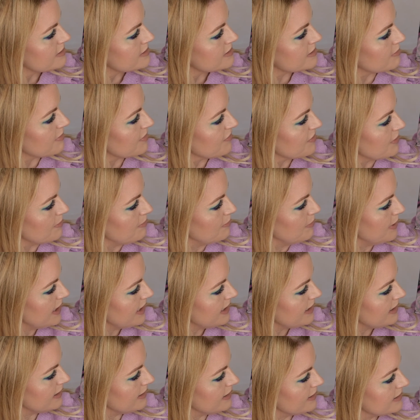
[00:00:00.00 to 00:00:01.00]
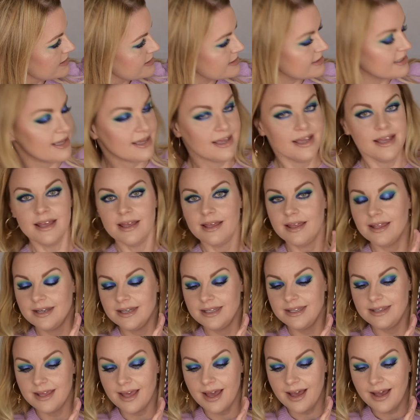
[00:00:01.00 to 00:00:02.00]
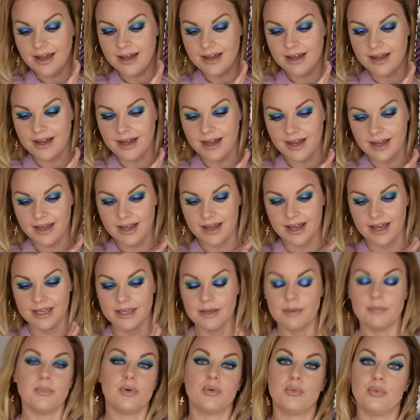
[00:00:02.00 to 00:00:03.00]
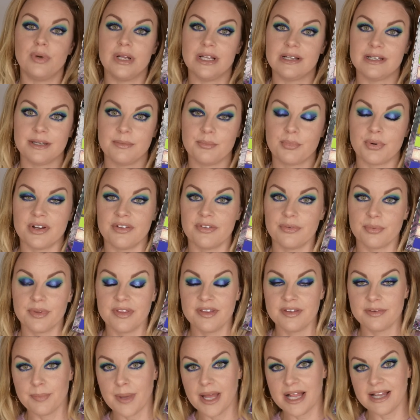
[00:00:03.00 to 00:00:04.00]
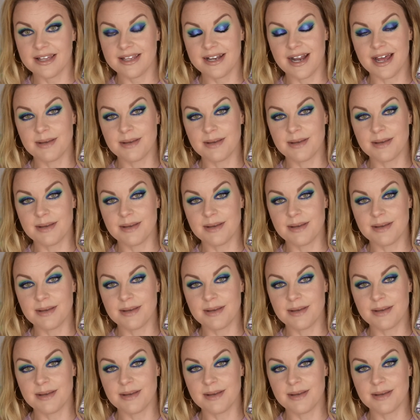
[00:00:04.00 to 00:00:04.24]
some of the pinks. And yeah, I am really impressed with this palette.